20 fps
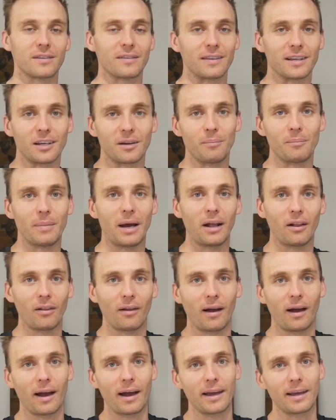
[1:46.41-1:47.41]
and the
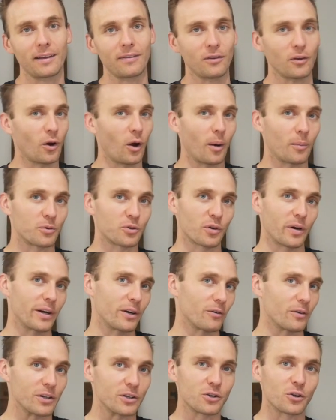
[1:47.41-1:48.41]
gemelli and the
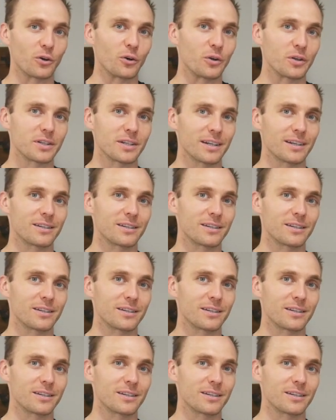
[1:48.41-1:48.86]
obturator internus,